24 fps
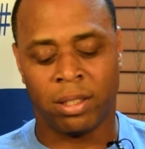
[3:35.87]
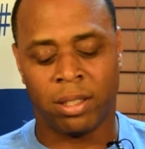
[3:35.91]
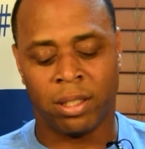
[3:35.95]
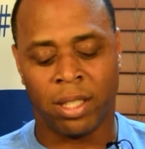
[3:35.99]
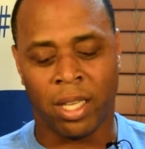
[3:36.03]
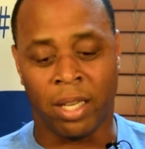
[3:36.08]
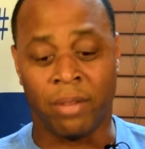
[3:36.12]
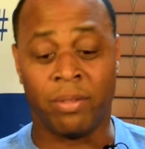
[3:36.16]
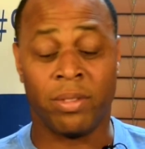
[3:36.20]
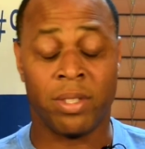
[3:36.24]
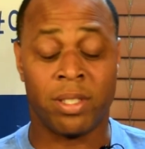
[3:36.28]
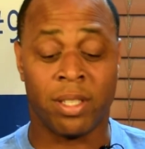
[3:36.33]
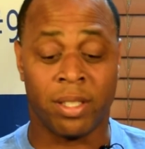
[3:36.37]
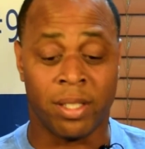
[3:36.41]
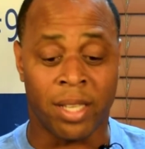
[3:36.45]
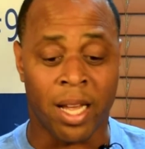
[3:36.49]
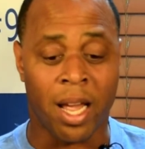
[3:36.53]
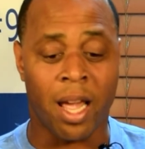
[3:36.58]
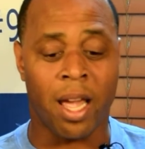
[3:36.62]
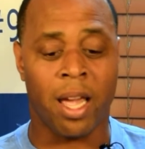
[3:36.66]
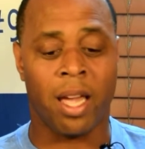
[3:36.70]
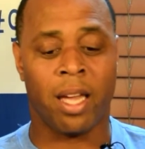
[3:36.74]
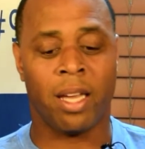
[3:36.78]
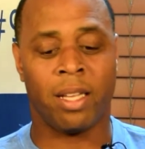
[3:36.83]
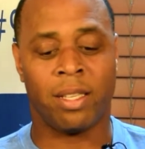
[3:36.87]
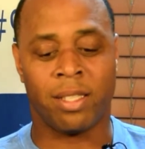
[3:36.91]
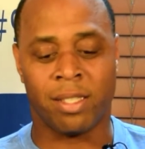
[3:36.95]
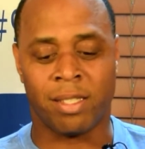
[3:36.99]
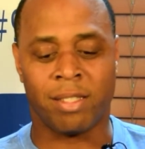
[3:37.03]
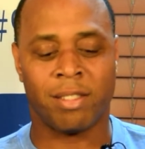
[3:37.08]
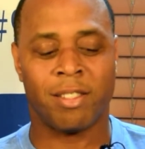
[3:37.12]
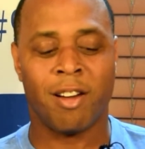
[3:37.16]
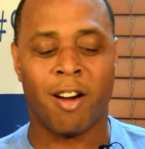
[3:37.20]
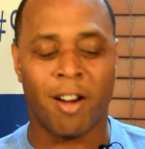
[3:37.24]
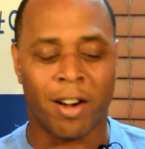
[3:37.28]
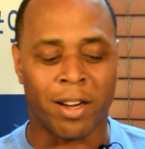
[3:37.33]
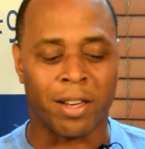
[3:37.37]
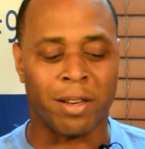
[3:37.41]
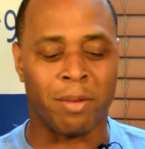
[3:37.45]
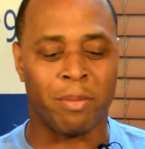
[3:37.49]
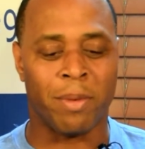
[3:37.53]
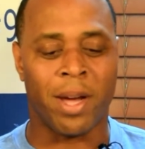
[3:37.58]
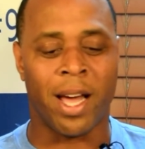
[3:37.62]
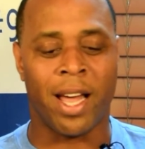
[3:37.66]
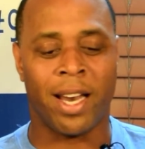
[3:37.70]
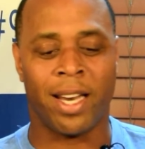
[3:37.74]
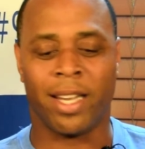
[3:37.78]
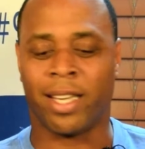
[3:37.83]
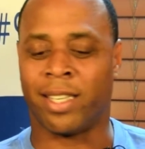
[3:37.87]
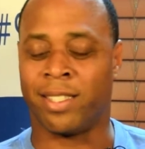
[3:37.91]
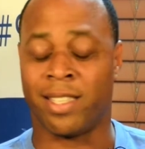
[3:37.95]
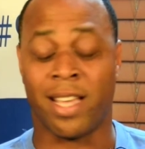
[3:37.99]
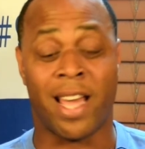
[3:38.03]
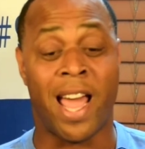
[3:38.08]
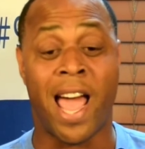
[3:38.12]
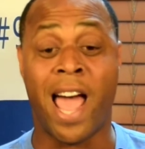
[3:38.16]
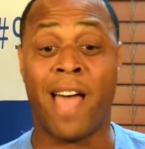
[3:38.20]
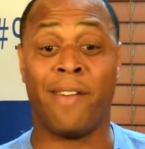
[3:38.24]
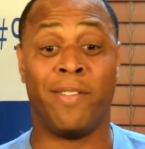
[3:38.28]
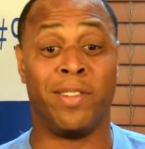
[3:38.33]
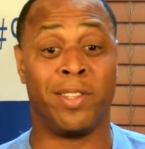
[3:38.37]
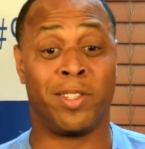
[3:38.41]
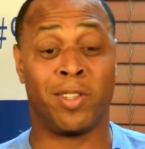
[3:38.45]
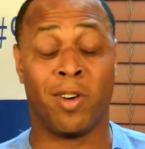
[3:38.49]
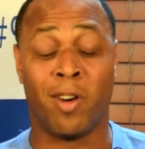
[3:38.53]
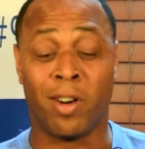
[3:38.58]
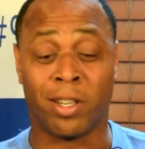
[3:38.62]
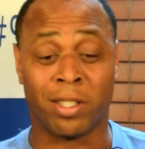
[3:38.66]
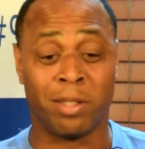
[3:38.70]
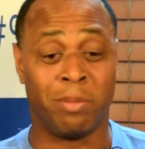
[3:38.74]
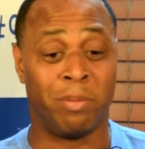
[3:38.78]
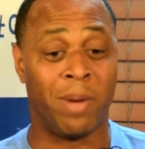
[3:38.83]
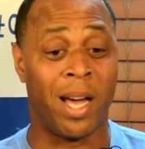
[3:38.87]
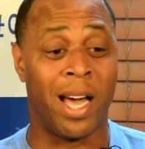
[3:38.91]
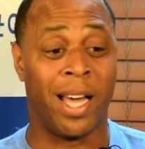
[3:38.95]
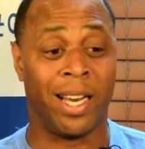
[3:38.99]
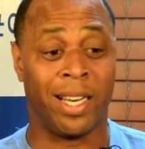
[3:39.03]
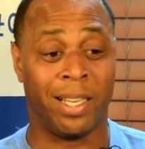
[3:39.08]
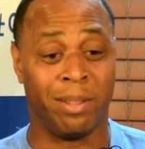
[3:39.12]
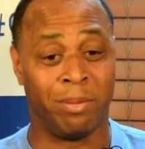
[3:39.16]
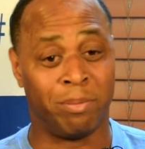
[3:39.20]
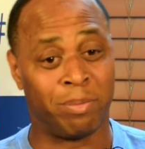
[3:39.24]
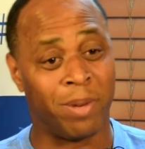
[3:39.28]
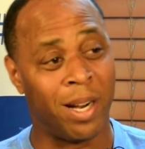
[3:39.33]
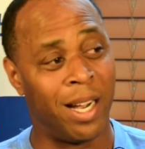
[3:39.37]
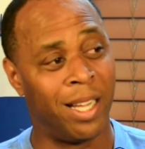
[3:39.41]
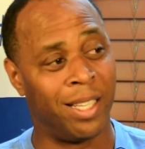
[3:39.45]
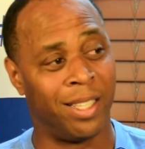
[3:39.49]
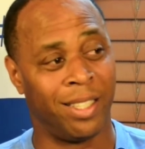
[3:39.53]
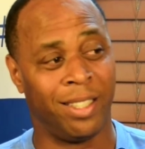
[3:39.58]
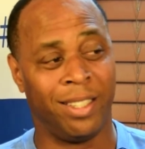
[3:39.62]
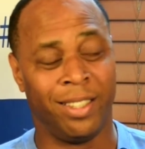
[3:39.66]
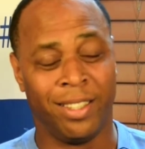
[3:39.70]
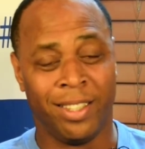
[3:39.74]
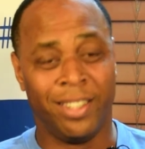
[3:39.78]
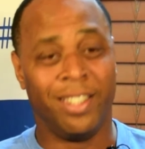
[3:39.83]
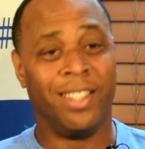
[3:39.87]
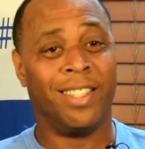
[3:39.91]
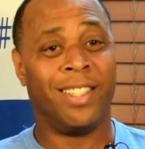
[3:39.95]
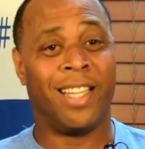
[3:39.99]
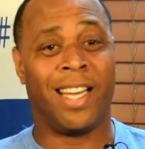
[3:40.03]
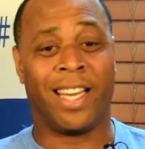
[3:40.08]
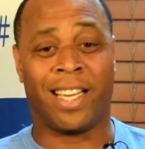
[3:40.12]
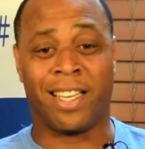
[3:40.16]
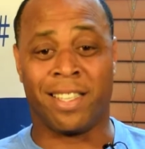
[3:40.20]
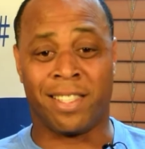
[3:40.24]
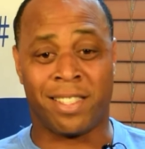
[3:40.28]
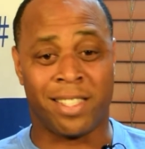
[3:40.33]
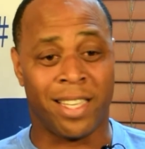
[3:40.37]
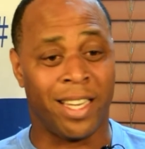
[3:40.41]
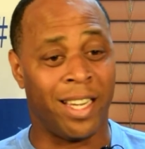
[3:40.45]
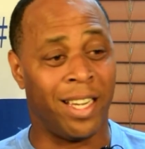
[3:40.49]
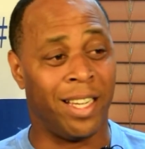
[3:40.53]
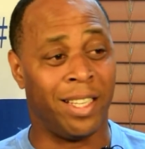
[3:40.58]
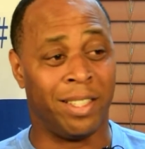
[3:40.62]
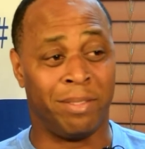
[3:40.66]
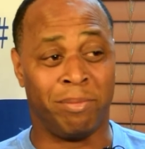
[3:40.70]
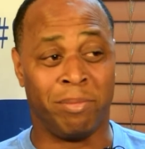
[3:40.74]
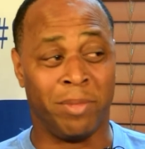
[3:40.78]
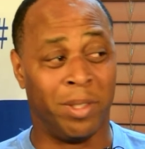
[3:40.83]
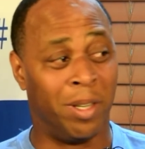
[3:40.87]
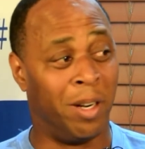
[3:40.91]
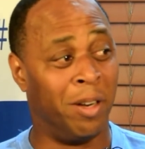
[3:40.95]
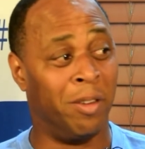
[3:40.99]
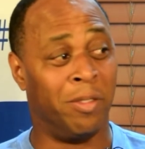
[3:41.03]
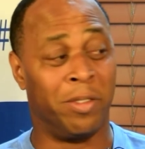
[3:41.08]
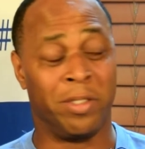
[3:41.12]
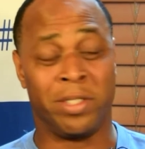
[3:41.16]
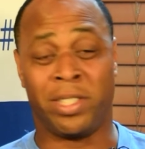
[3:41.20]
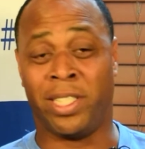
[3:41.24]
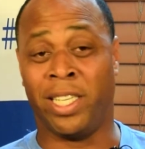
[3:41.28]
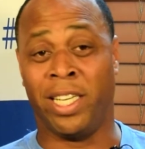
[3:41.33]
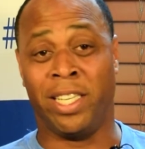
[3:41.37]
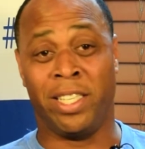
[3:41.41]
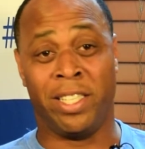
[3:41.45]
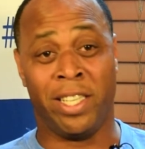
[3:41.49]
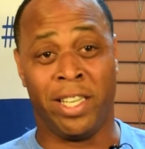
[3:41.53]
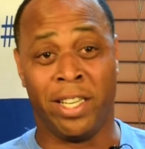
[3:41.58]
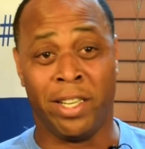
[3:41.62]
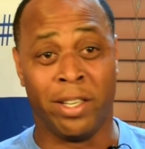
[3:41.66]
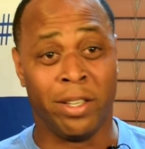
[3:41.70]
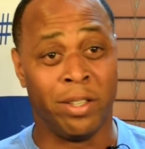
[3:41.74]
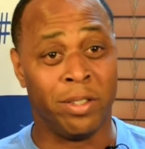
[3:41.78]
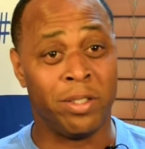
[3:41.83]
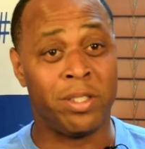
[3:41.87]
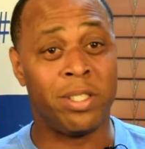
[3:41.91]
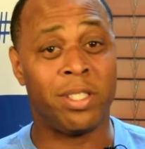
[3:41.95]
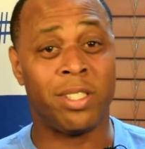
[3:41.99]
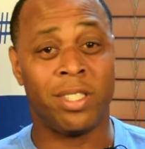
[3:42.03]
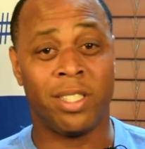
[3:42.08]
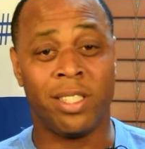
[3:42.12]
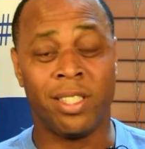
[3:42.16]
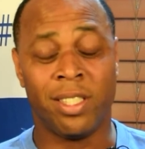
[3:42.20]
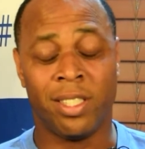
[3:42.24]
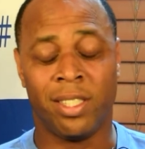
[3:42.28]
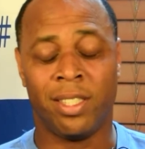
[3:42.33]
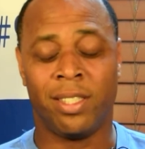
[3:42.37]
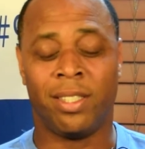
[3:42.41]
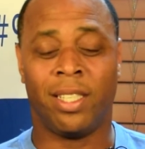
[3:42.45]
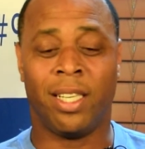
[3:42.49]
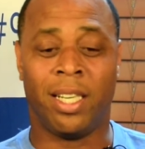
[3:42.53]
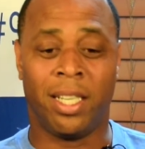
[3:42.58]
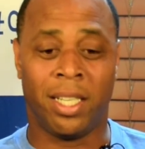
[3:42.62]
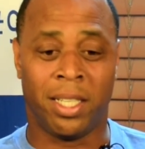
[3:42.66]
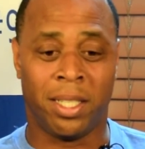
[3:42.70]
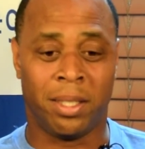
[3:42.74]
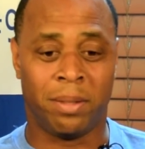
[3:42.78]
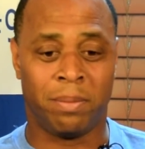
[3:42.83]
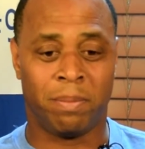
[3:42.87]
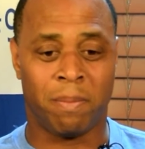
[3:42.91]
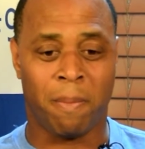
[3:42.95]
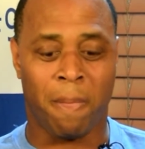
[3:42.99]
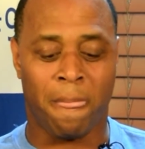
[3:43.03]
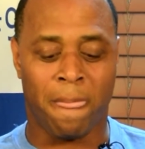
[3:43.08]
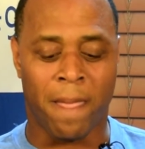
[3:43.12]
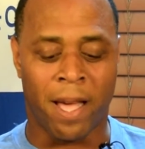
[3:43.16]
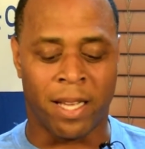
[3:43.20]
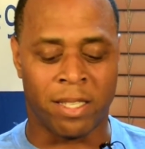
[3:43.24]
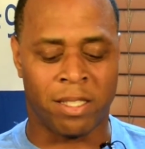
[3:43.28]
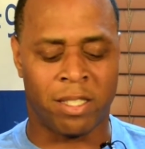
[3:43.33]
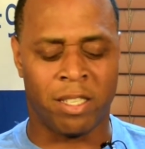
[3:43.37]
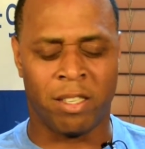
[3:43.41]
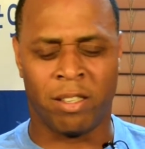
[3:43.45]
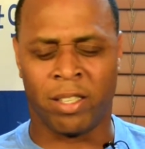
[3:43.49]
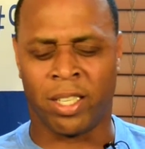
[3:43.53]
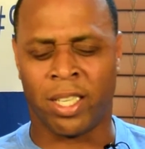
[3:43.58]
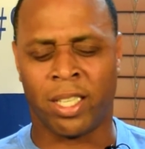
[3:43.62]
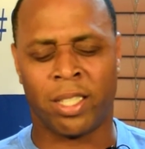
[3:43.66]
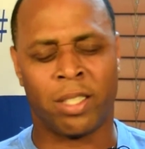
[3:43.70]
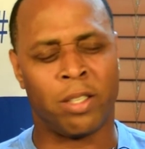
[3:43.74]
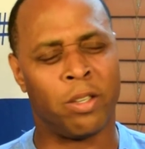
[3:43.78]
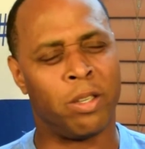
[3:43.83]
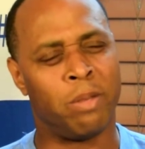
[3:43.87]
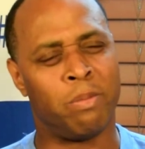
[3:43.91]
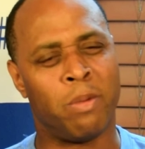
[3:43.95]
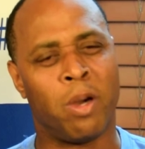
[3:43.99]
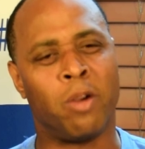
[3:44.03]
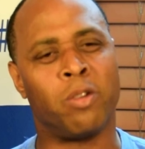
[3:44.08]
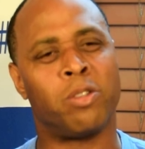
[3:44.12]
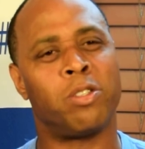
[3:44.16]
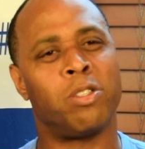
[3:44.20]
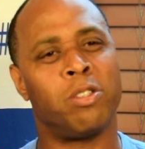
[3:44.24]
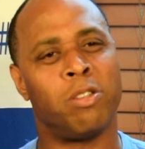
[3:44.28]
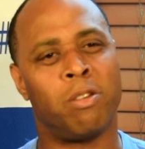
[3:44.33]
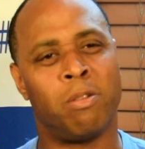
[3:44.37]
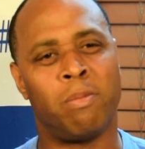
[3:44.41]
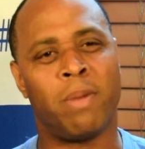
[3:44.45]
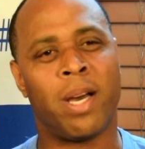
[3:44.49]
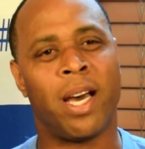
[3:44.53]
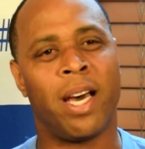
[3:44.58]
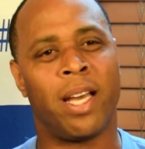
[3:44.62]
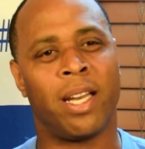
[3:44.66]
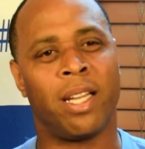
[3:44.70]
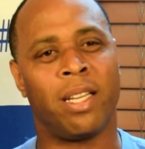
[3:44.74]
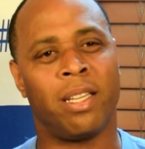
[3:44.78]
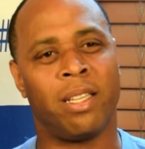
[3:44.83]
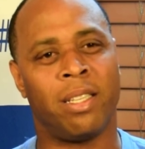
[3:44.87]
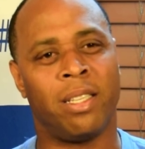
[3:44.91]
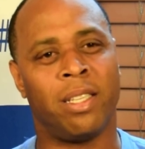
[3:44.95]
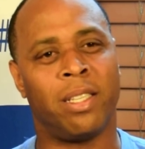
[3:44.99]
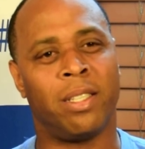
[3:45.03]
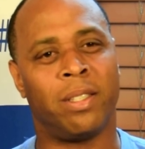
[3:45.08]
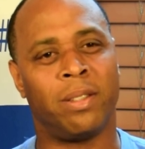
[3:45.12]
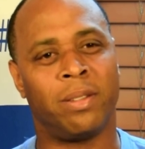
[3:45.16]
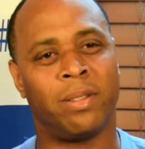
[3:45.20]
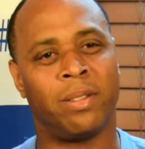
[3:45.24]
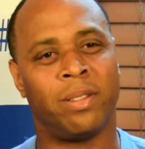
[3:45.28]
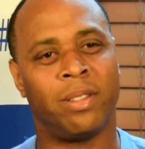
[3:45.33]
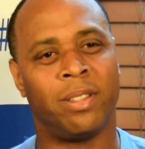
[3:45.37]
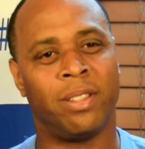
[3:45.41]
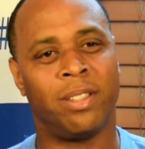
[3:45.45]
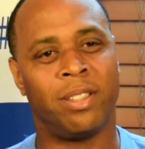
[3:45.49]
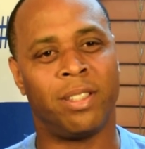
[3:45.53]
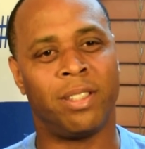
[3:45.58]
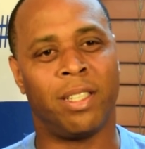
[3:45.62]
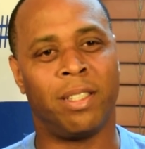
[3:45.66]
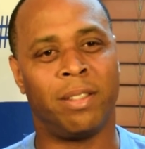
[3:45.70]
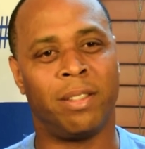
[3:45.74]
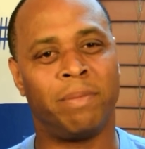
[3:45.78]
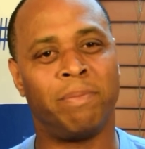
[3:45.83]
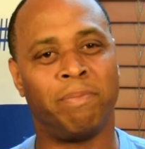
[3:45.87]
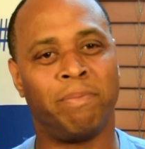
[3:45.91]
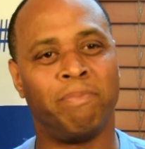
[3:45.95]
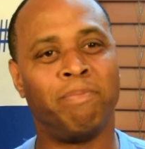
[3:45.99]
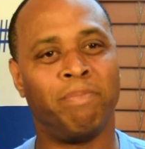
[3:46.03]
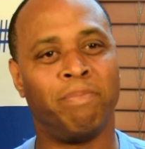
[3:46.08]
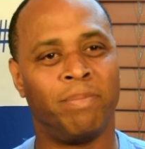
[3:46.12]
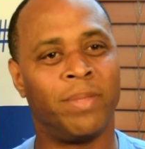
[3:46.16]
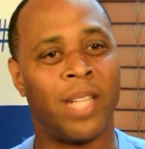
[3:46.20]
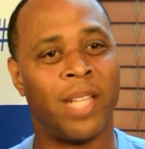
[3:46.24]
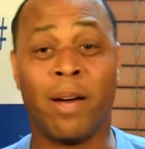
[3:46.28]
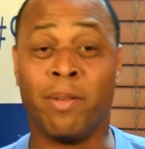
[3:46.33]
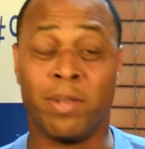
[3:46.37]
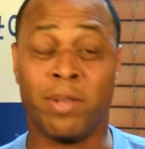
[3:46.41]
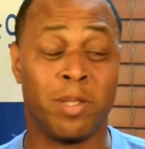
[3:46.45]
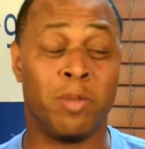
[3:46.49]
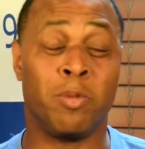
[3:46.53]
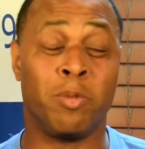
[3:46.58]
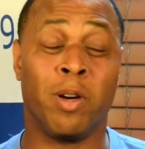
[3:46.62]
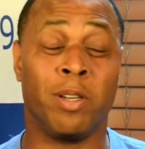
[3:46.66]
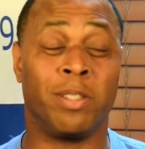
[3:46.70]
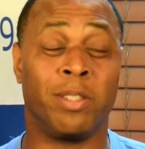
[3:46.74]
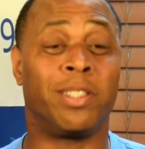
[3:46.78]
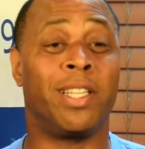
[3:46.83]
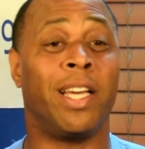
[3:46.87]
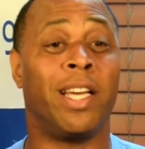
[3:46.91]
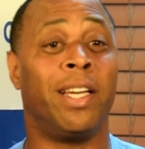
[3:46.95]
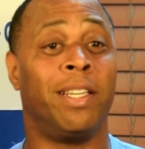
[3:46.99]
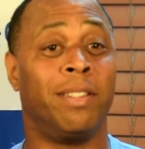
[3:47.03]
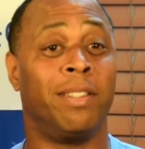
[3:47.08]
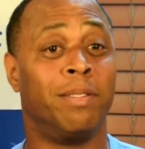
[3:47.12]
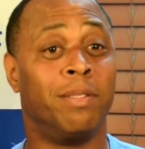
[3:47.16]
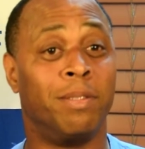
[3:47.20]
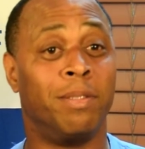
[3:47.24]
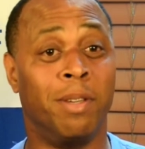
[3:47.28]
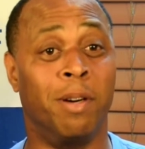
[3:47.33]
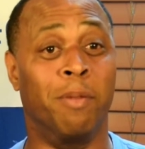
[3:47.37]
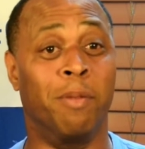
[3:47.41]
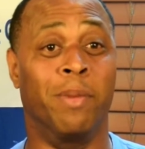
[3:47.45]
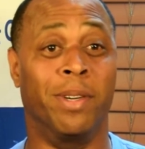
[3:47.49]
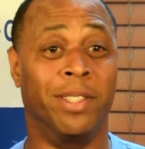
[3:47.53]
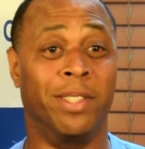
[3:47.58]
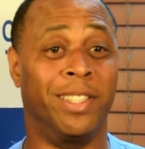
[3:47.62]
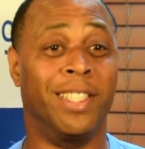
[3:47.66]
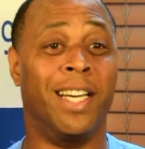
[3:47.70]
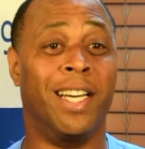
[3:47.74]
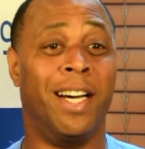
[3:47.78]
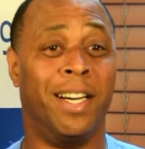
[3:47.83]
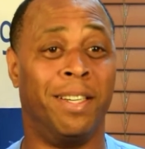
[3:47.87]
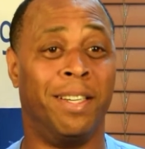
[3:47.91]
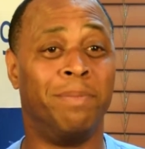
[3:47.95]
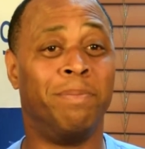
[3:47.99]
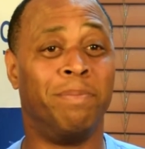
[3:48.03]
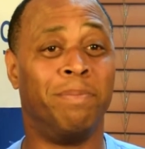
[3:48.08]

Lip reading: even today, just talking about it, because I haven't talked about it in probably, like I said, over 10 years, I still get a little emotional about it, you know. So that was the worst day on my job.